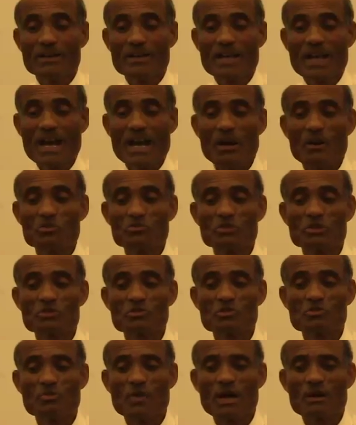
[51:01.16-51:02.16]
Now,
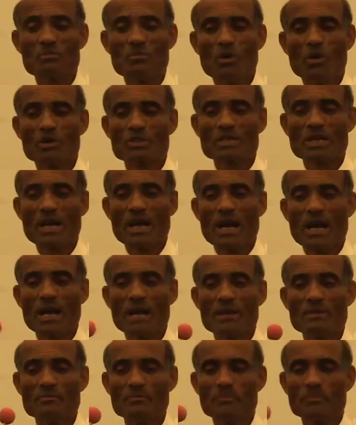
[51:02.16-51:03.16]
just one more
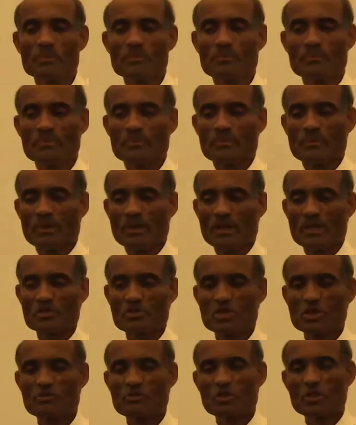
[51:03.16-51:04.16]
time and
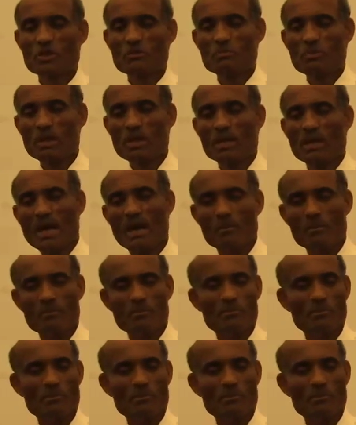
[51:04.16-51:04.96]
see if you can pick it up.